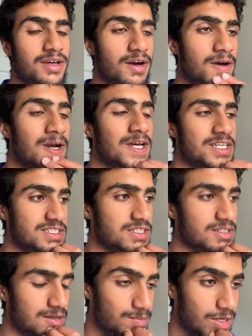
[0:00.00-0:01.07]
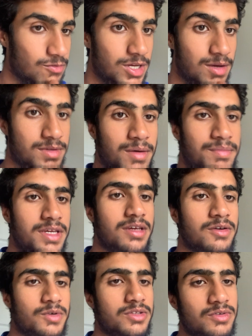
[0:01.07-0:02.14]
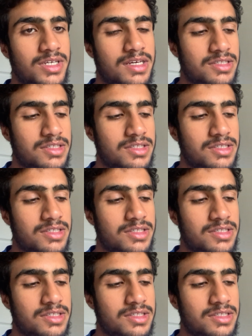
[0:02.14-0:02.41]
and by the way, I'm competing with you guys,